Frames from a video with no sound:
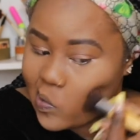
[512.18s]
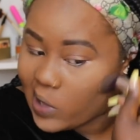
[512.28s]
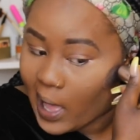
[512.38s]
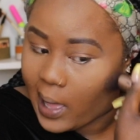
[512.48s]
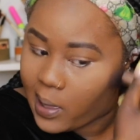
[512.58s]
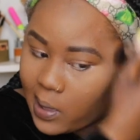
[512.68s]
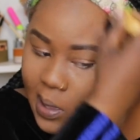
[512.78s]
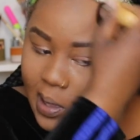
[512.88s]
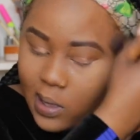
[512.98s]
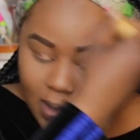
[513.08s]
that
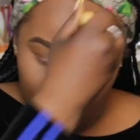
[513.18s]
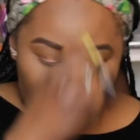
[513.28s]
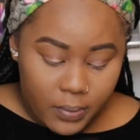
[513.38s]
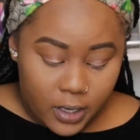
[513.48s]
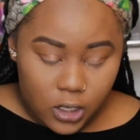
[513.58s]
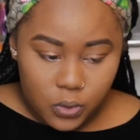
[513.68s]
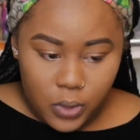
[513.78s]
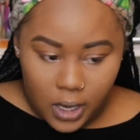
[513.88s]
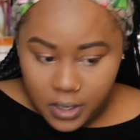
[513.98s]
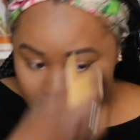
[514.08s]
not because
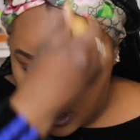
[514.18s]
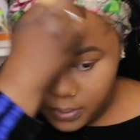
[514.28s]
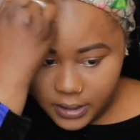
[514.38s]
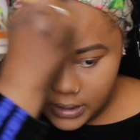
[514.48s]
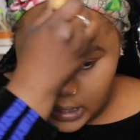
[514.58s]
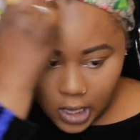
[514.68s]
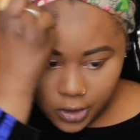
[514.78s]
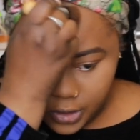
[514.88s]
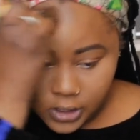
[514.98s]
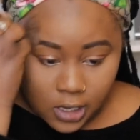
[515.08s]
we are good means that
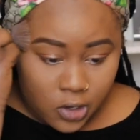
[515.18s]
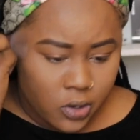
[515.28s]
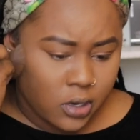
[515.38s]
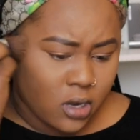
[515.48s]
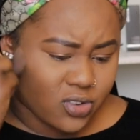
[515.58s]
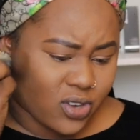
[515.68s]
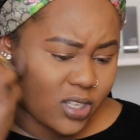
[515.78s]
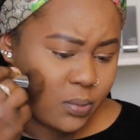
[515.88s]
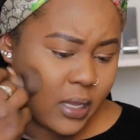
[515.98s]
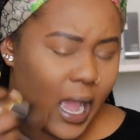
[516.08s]
others are good.
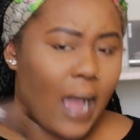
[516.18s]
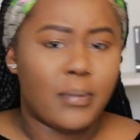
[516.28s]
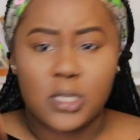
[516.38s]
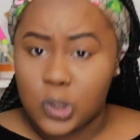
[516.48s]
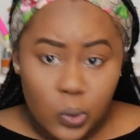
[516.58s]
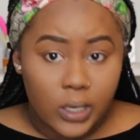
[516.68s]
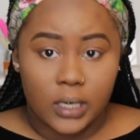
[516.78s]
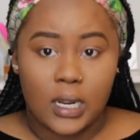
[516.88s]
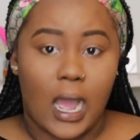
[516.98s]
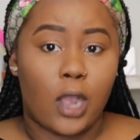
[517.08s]
Trust me, I'm a
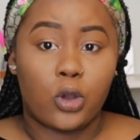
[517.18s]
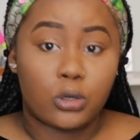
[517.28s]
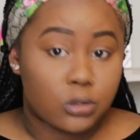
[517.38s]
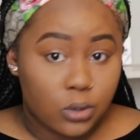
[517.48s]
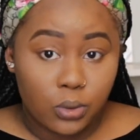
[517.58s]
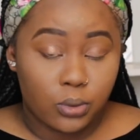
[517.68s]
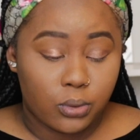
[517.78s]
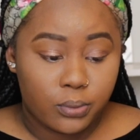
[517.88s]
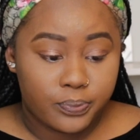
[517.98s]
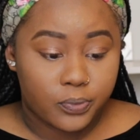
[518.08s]
student. I go to
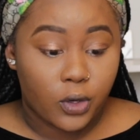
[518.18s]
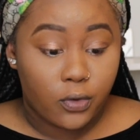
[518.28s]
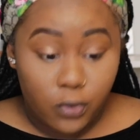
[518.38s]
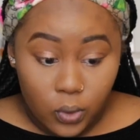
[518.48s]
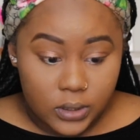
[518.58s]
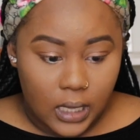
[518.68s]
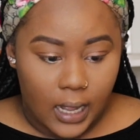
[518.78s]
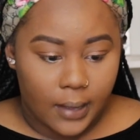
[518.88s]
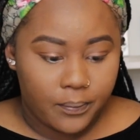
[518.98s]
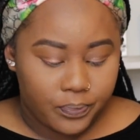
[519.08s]
school full
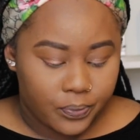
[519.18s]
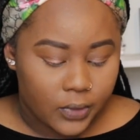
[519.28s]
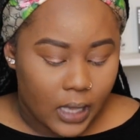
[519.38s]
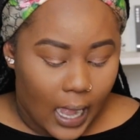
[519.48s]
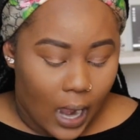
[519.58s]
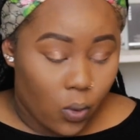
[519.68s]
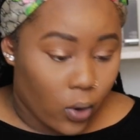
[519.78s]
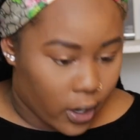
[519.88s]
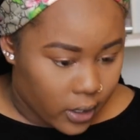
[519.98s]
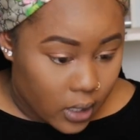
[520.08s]
time. I
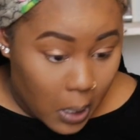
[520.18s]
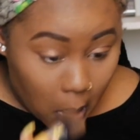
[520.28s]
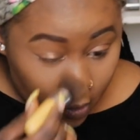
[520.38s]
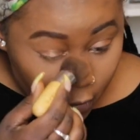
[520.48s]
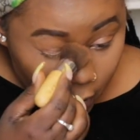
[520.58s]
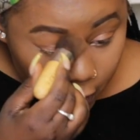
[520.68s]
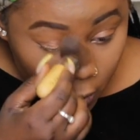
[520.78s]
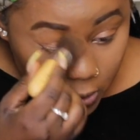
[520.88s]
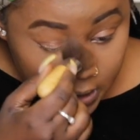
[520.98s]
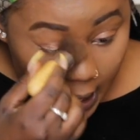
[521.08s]
work
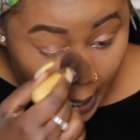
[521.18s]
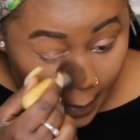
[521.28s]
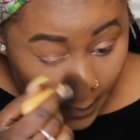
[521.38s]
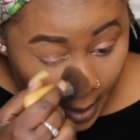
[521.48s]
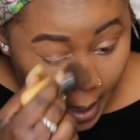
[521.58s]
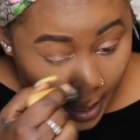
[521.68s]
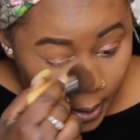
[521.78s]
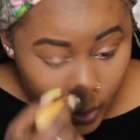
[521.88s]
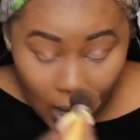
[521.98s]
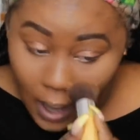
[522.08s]
full time.
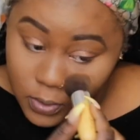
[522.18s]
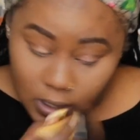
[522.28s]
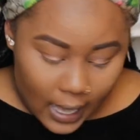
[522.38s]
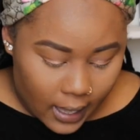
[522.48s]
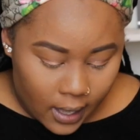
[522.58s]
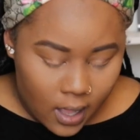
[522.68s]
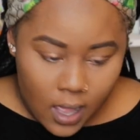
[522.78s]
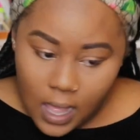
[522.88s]
You know, I